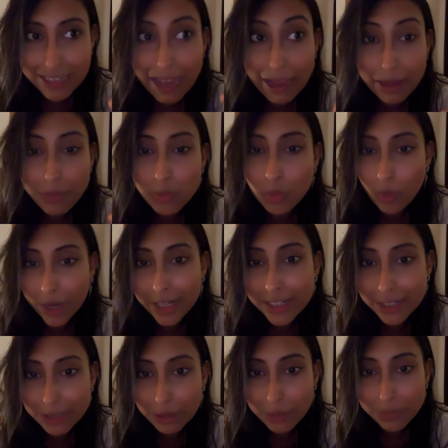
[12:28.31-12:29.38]
I am quite
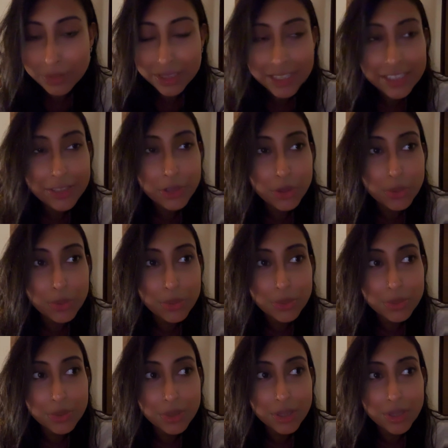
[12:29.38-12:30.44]
determined to